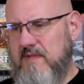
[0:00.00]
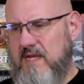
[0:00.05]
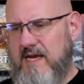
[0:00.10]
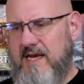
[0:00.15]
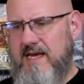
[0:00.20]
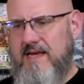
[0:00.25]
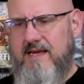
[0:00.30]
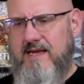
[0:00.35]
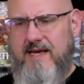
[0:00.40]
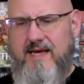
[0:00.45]

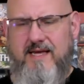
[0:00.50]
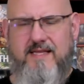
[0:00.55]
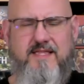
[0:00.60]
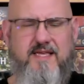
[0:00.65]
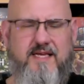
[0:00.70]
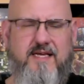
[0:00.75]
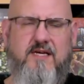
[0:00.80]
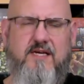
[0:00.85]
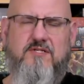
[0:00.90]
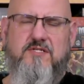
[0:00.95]
I
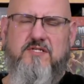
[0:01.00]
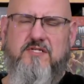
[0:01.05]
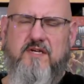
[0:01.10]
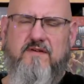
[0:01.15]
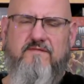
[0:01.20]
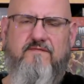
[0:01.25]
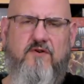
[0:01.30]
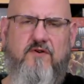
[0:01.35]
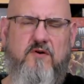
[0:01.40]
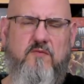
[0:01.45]
think I'll
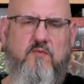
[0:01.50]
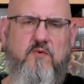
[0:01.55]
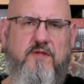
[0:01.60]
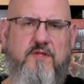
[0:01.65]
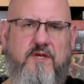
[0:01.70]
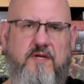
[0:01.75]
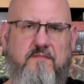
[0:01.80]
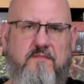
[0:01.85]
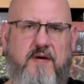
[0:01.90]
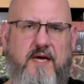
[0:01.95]
stick firm
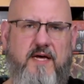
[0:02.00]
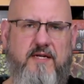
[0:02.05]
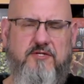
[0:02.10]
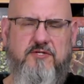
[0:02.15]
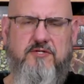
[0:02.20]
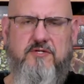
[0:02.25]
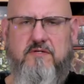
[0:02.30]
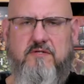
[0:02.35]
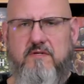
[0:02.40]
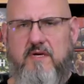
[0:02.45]
with
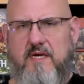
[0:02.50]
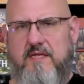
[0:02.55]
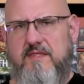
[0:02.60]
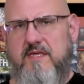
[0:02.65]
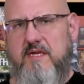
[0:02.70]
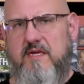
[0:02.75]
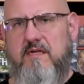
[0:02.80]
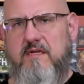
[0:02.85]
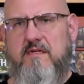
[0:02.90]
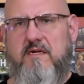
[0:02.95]
Unmatched. I
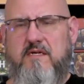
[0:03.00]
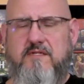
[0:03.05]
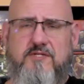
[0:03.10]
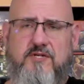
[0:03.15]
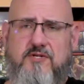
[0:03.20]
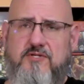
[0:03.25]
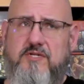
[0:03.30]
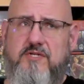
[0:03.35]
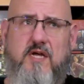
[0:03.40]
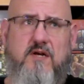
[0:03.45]
think because
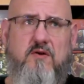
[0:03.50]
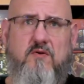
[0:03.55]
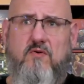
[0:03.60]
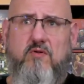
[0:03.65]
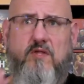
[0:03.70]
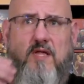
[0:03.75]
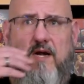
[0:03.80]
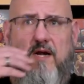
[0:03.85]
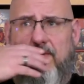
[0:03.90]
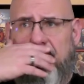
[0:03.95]
there's not a
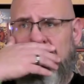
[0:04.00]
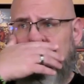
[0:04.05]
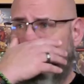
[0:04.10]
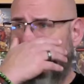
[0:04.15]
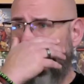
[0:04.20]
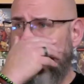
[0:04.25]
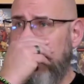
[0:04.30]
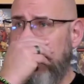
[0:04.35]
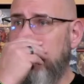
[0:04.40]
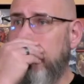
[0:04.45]
whole lot of
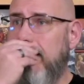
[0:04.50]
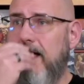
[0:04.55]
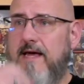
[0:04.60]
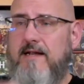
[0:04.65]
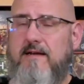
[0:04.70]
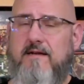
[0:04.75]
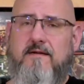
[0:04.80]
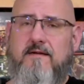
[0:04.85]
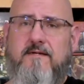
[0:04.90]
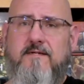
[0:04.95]
reading in
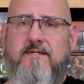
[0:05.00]
that.